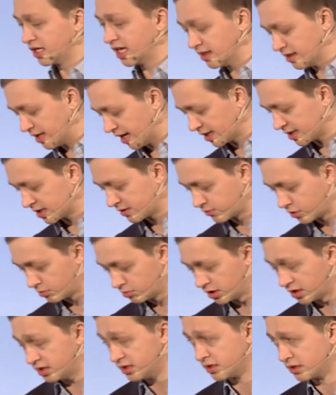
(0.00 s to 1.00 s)
Index from
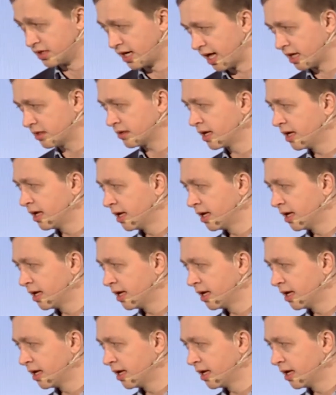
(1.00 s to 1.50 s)
the internet.